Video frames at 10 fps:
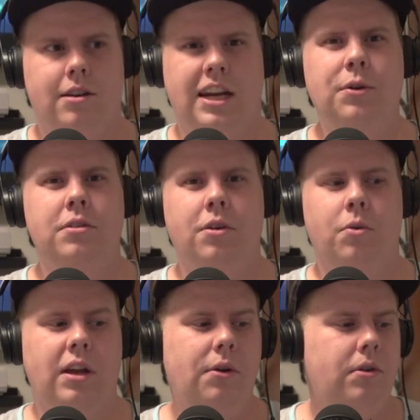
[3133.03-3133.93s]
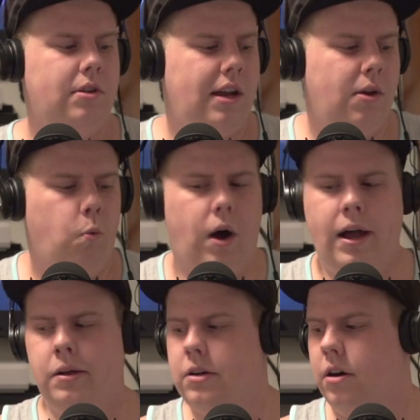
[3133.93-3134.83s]
He was a
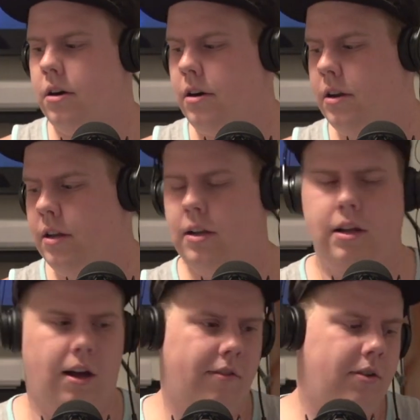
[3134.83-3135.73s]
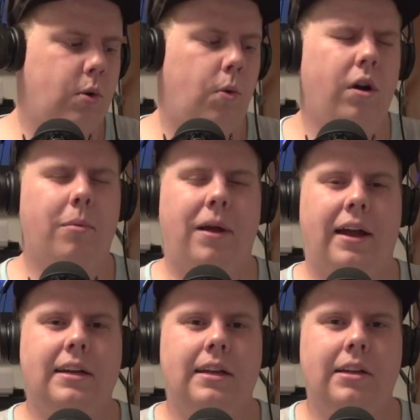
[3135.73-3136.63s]
wild card of a
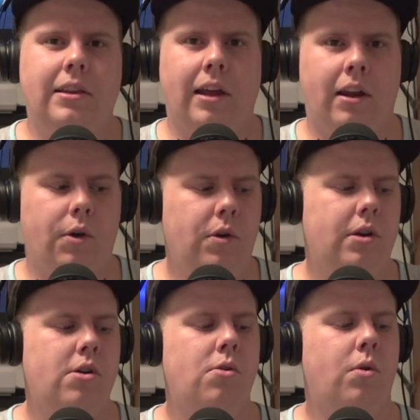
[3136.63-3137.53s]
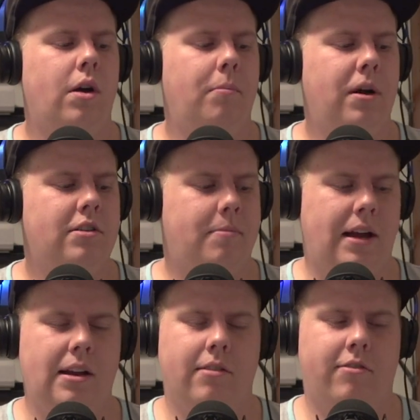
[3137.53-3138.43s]
quarterback that no one knew much
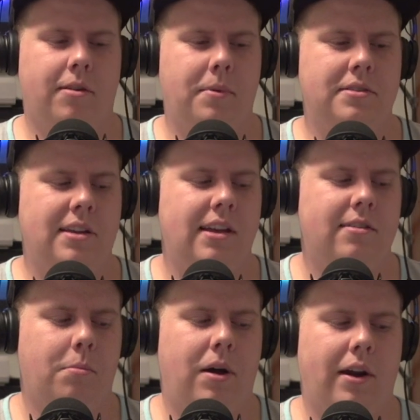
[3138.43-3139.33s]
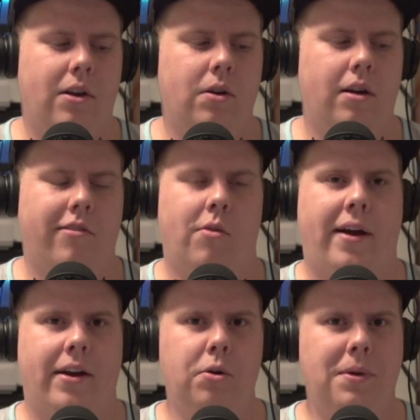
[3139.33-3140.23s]
about him from his days of
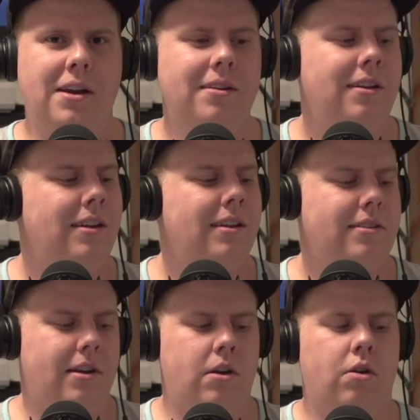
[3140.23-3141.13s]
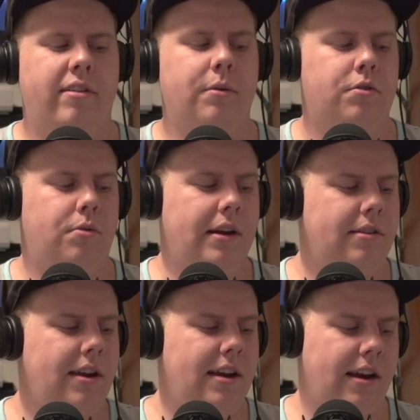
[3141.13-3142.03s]
Wyoming. Didn't know if he would
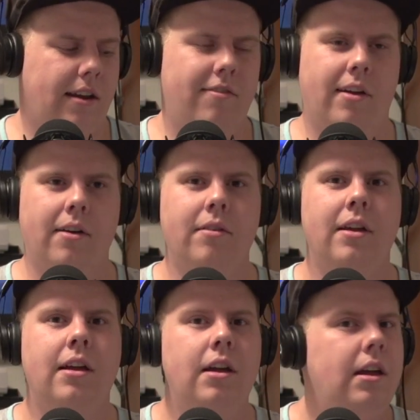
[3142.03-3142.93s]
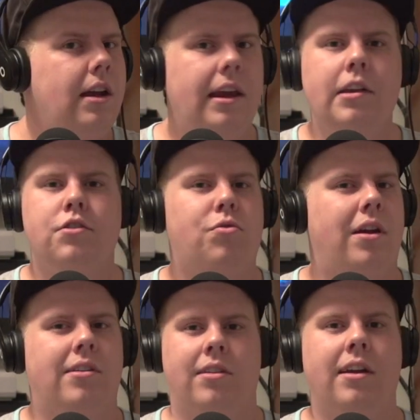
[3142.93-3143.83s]
translate in the NFL. He has
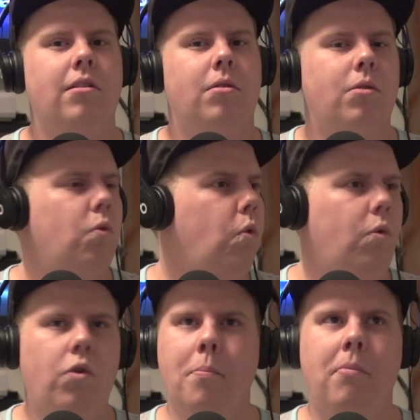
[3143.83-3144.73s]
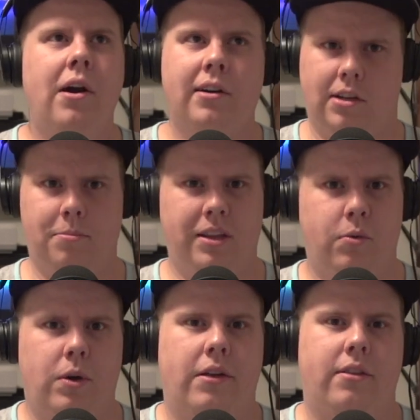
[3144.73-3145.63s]
translated remarkably
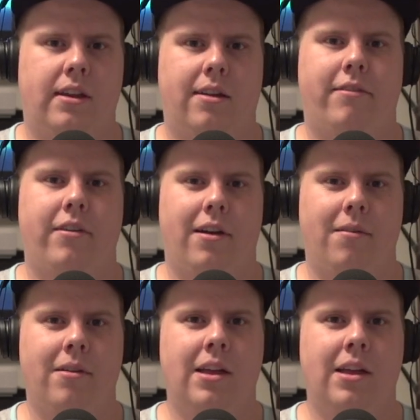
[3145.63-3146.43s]
well in the NFL.